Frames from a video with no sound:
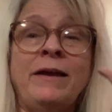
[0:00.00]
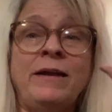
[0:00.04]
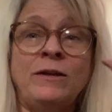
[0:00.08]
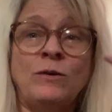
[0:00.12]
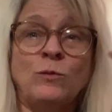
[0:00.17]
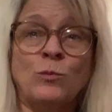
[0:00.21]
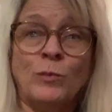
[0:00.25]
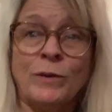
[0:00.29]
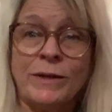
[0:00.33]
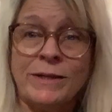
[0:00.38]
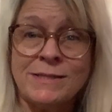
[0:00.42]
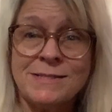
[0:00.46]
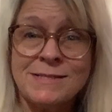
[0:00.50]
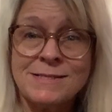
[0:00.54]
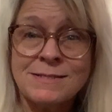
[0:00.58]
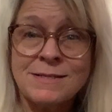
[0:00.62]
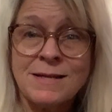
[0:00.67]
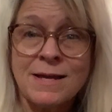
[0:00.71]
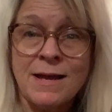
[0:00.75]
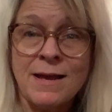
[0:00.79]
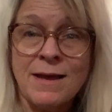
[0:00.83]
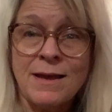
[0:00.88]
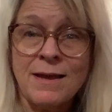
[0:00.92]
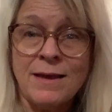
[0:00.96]

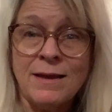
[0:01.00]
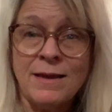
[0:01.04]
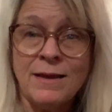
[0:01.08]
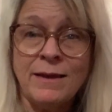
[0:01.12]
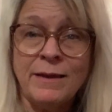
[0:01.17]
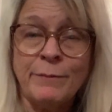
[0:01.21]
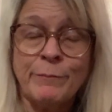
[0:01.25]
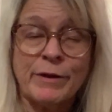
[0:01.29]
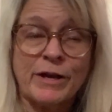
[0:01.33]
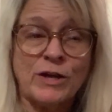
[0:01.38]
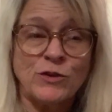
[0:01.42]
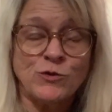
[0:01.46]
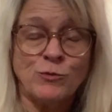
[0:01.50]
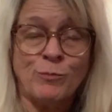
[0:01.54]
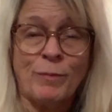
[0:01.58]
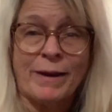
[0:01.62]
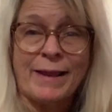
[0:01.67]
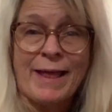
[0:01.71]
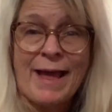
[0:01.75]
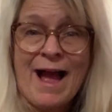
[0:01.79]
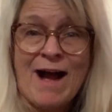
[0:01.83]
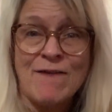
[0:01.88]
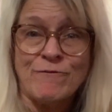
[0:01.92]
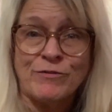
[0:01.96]
Wednesday because we made
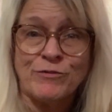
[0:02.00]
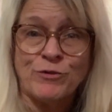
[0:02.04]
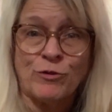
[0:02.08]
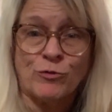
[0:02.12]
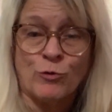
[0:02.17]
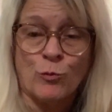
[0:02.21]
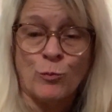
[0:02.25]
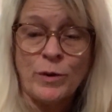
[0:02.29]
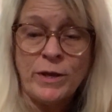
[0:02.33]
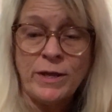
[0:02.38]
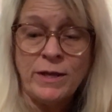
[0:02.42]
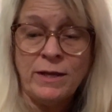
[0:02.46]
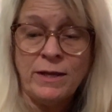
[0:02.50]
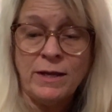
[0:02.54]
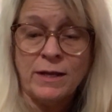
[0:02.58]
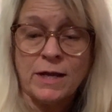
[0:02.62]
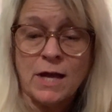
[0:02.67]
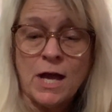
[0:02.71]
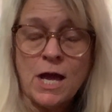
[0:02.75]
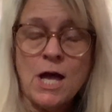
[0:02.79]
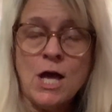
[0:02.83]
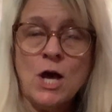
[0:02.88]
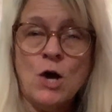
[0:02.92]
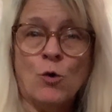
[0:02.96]
it halfway through the week.
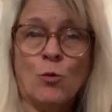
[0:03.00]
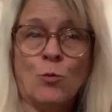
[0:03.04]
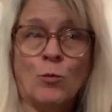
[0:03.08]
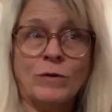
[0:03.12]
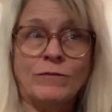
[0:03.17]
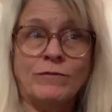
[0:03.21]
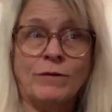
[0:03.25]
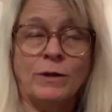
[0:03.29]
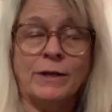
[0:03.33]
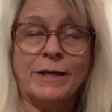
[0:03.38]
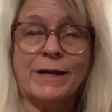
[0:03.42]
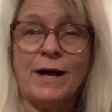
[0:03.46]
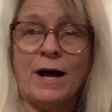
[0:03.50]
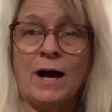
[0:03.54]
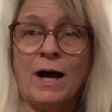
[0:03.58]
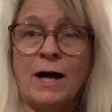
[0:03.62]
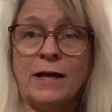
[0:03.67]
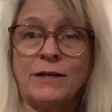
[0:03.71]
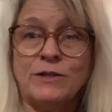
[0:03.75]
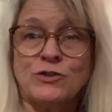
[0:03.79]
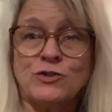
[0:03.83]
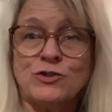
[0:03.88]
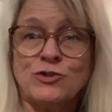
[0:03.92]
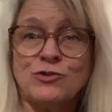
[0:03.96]
We've only got
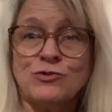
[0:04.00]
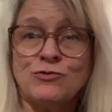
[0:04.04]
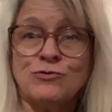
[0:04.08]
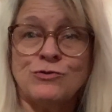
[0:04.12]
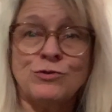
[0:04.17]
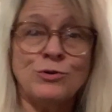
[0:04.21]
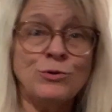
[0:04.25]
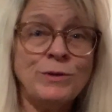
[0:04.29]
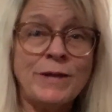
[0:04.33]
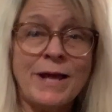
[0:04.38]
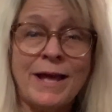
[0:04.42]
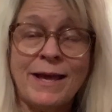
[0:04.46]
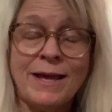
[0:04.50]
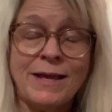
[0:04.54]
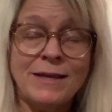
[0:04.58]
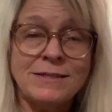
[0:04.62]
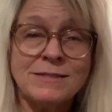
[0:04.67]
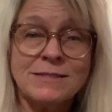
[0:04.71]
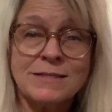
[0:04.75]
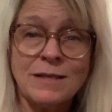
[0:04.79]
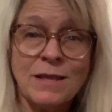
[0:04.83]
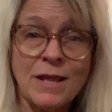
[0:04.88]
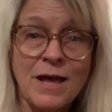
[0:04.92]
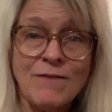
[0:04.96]
2
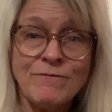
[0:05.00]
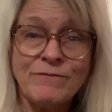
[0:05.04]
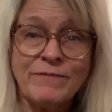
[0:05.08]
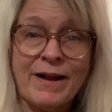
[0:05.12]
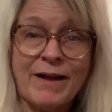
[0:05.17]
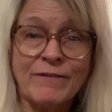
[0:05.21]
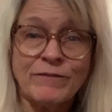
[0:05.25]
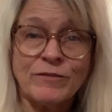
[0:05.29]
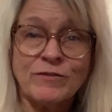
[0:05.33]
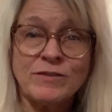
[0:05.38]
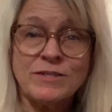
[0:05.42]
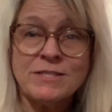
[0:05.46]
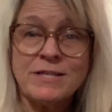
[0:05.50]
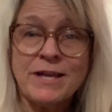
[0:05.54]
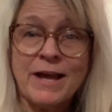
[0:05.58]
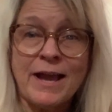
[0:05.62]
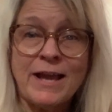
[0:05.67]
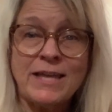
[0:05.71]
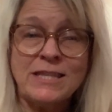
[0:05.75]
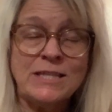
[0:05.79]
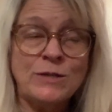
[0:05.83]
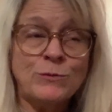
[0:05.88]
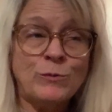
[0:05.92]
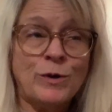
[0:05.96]
days left after today,
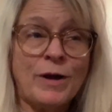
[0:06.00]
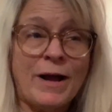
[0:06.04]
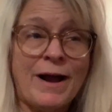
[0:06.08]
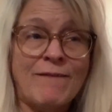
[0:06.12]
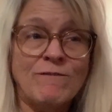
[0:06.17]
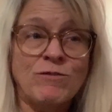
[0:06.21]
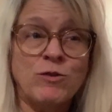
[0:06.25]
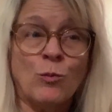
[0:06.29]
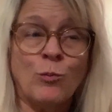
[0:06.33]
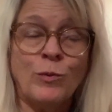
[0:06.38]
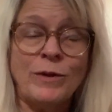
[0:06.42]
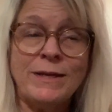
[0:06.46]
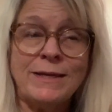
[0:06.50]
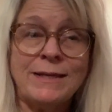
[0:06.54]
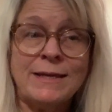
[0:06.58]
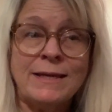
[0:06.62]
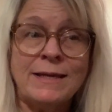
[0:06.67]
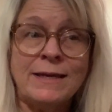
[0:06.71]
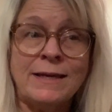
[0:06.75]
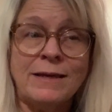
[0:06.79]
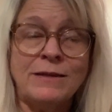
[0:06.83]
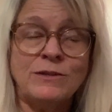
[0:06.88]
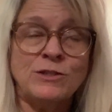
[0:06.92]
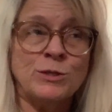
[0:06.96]
and then we'll have the
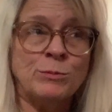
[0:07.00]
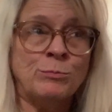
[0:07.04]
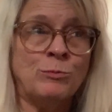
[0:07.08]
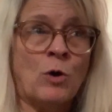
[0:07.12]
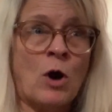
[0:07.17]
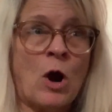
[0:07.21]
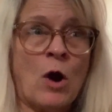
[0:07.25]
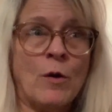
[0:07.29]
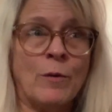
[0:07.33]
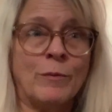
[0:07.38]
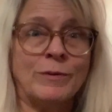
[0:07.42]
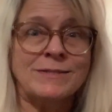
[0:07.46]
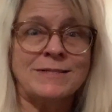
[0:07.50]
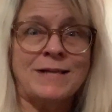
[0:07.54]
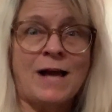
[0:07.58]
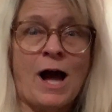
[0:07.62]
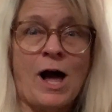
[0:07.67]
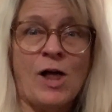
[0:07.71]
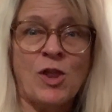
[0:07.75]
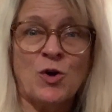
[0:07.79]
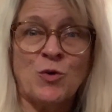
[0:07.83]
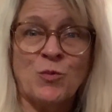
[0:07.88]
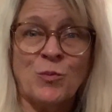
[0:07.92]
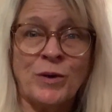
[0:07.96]
weekend. Tomorrow is
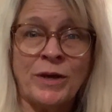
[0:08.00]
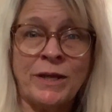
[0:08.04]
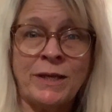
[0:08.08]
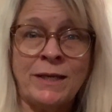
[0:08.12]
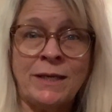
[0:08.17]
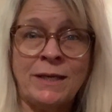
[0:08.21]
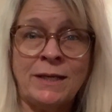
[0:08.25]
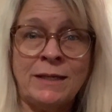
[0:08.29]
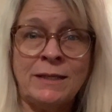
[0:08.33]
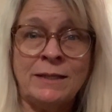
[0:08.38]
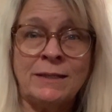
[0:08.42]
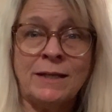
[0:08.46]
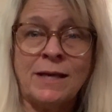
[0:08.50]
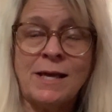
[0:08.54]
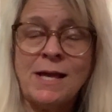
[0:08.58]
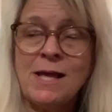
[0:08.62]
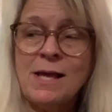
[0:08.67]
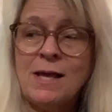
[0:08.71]
Halloween.